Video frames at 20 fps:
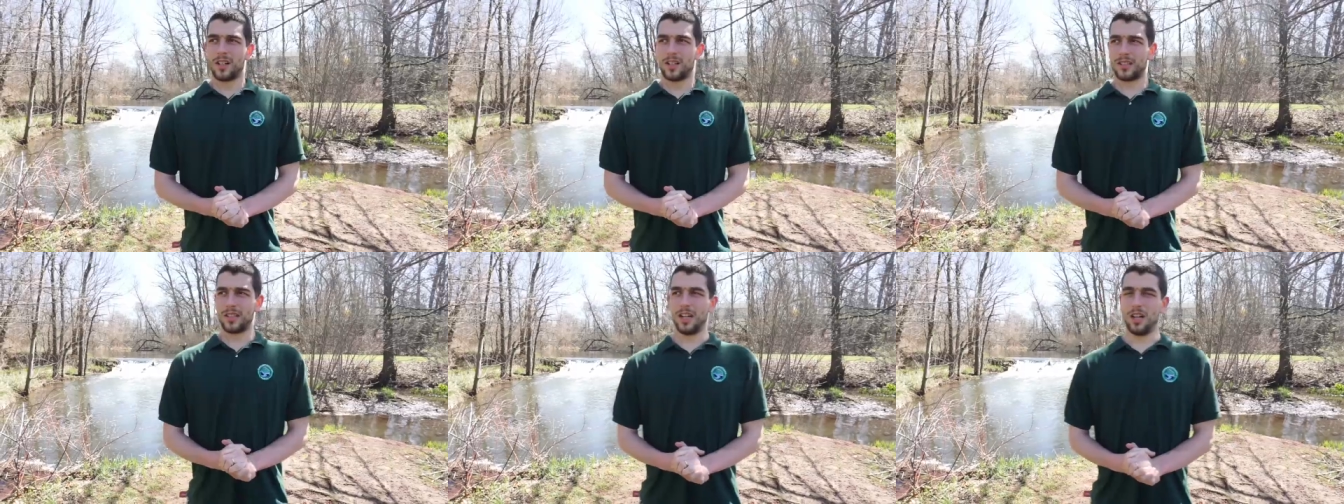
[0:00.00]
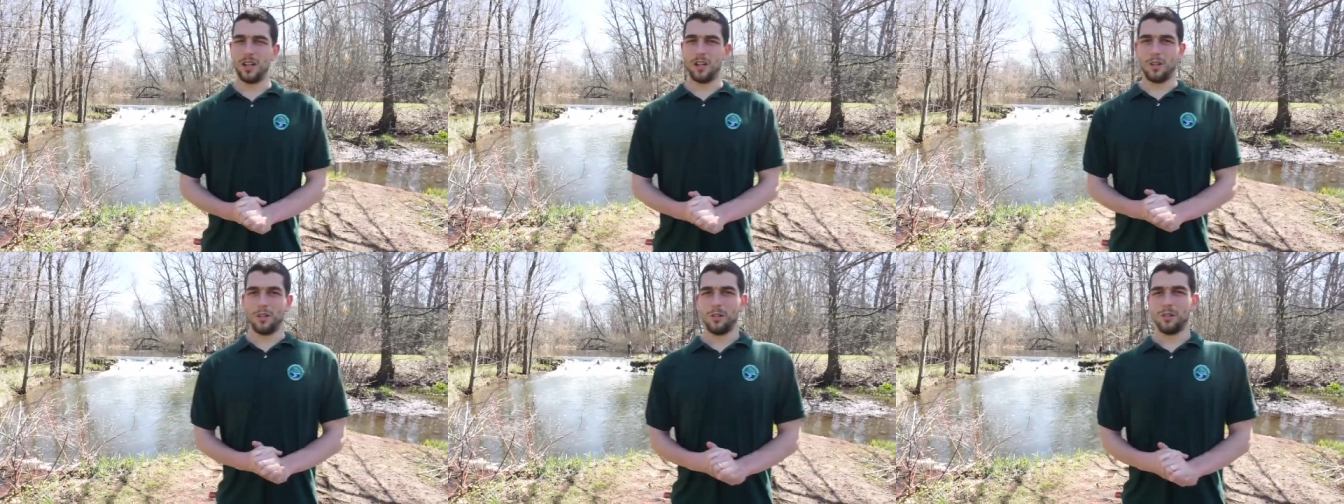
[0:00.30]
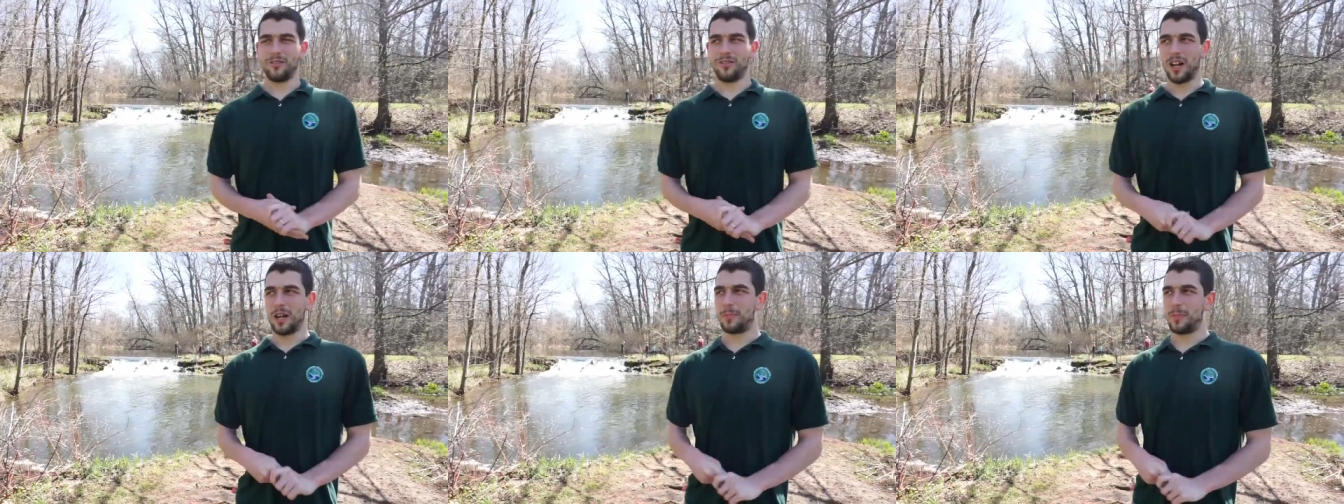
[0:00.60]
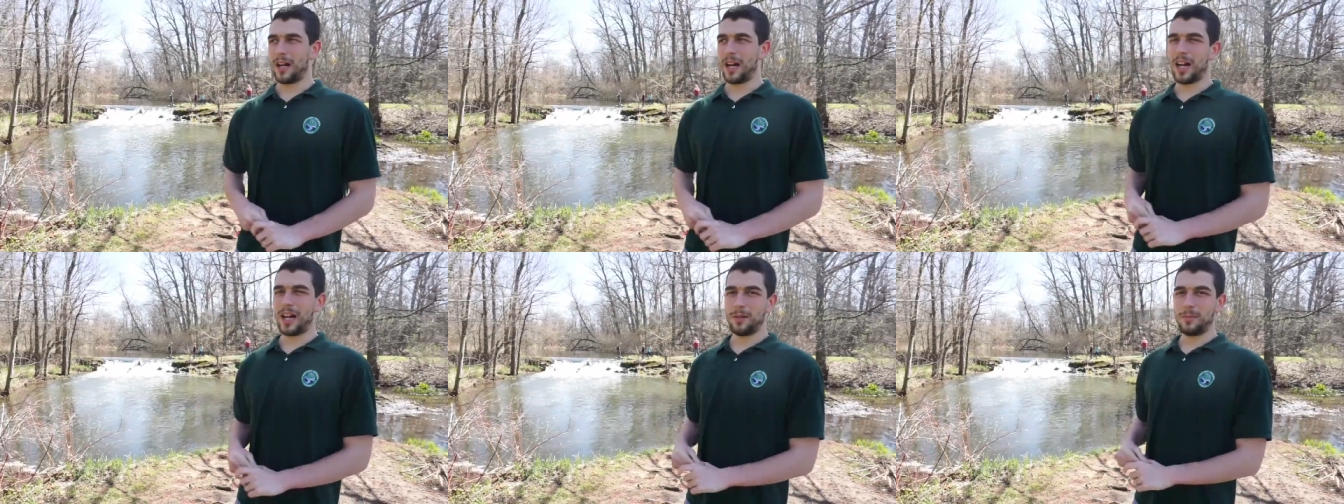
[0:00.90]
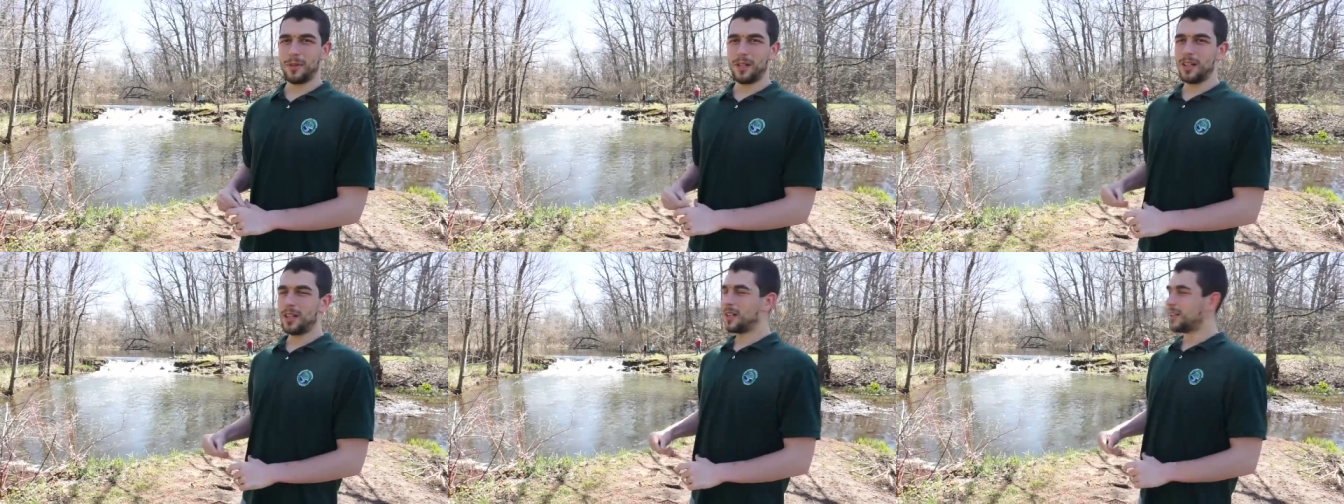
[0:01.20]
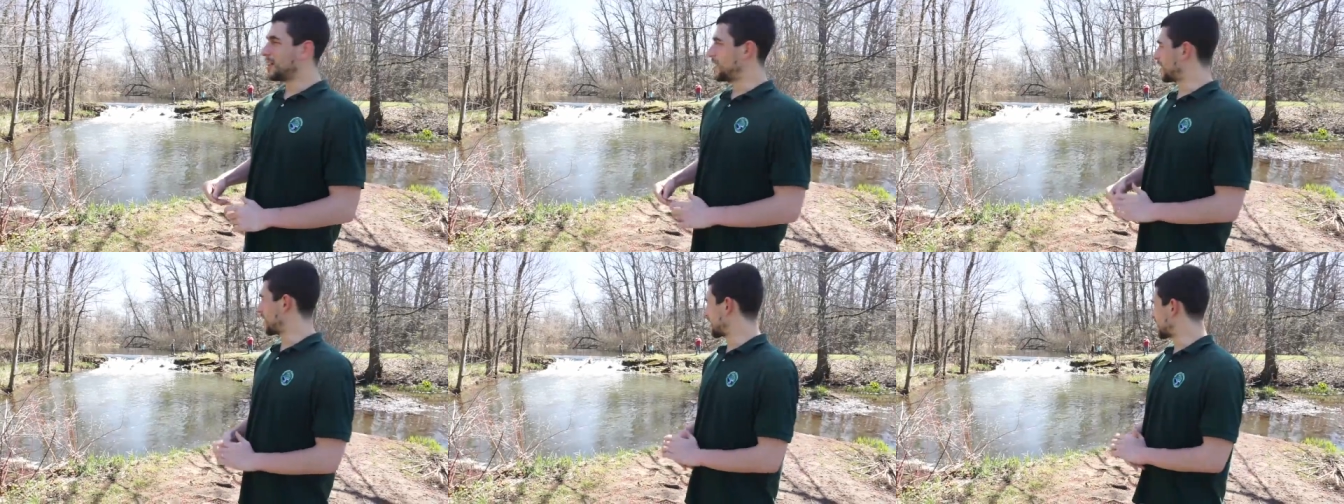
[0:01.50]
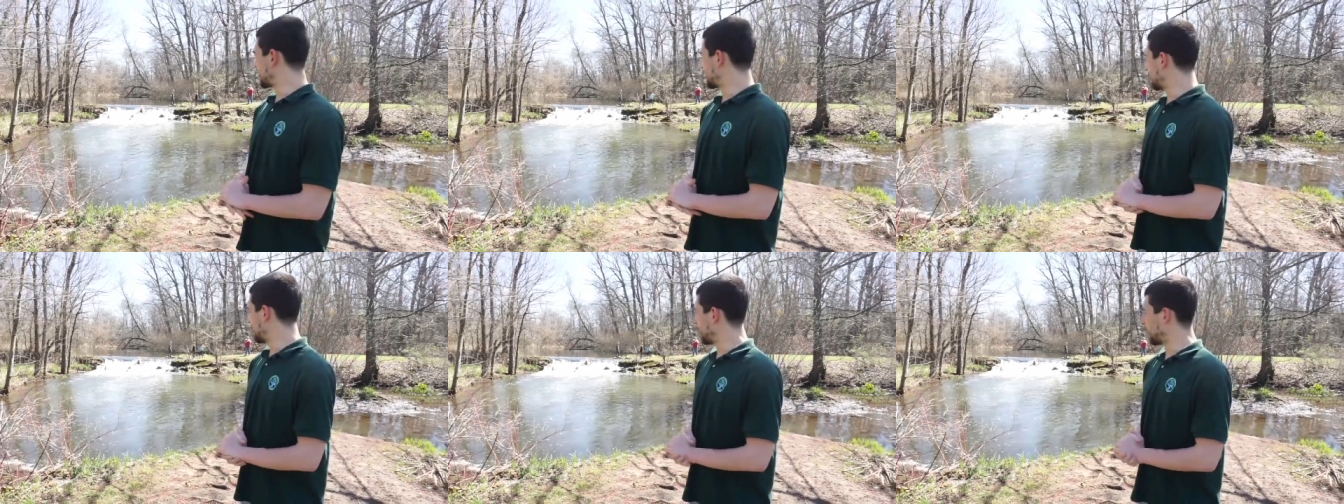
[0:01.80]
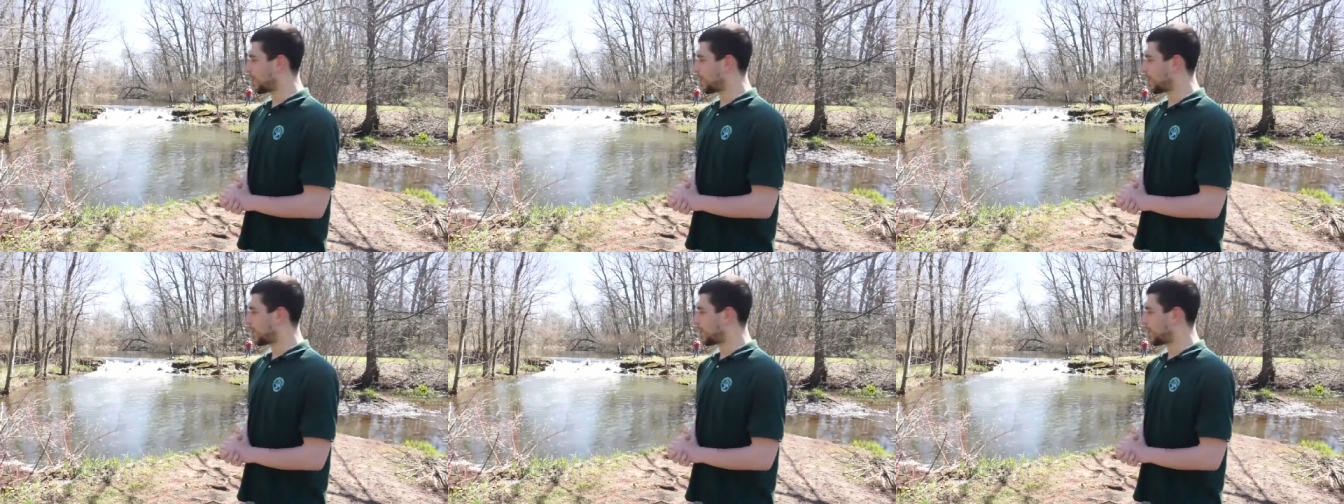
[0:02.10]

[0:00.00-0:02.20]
So right behind me, you can see a